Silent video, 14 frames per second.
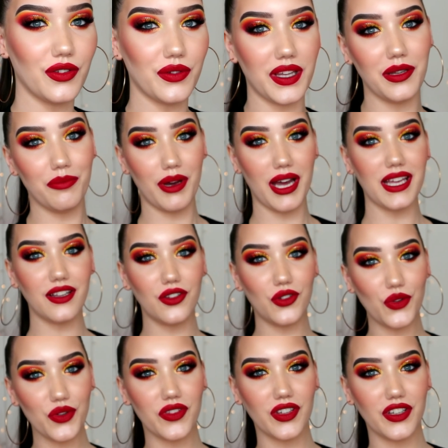so keep buying
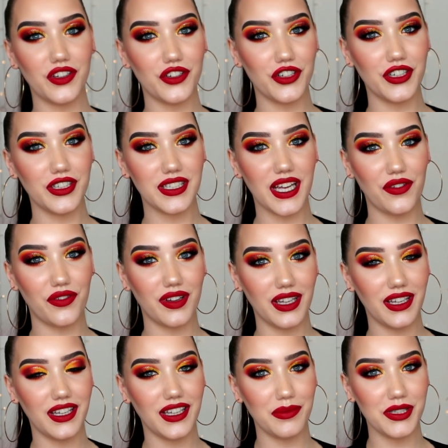clothes that you're
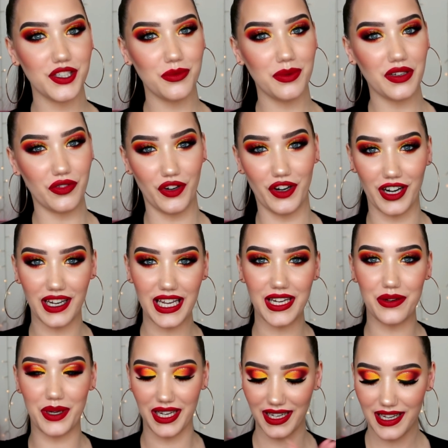definitely going to be too big for?
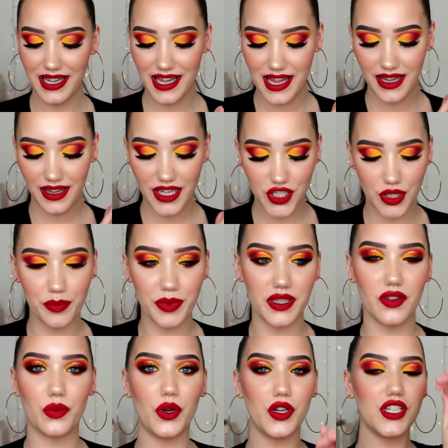Anyway, let's jump
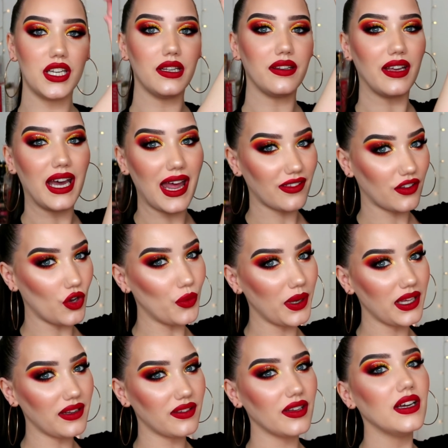into swatches. As
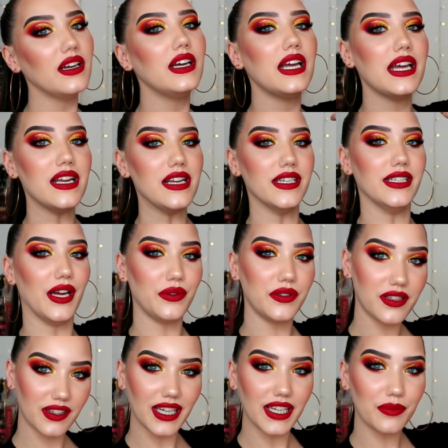always, down
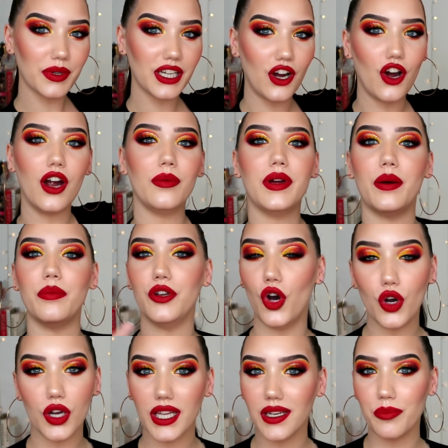the side of my arm. I'm
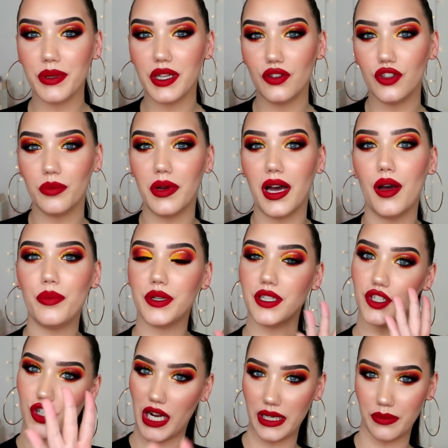not going to build them up
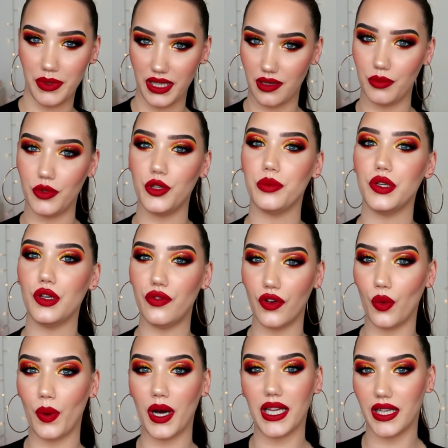and try and make them look
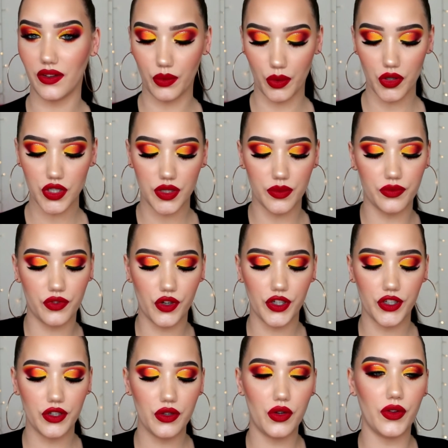beautiful while I swatch them for
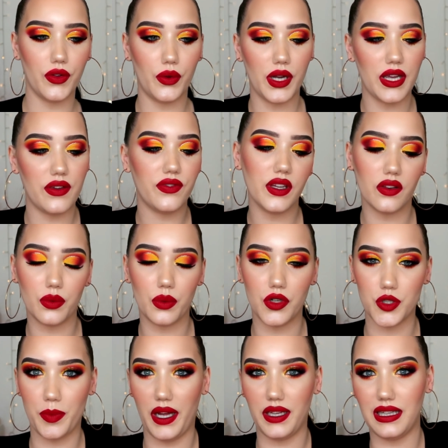you, although if they
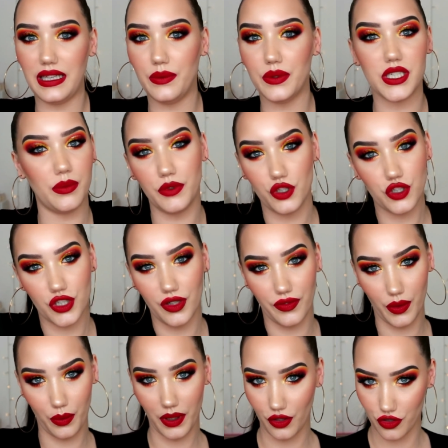swatch badly, which I'm not sure if
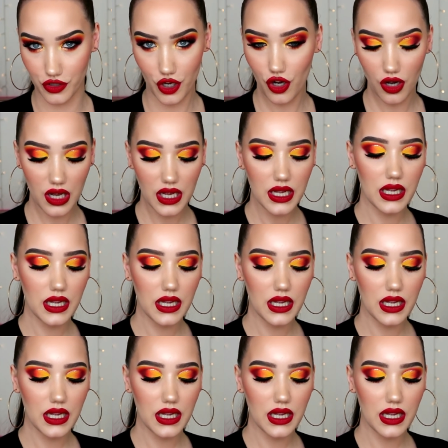they will or not,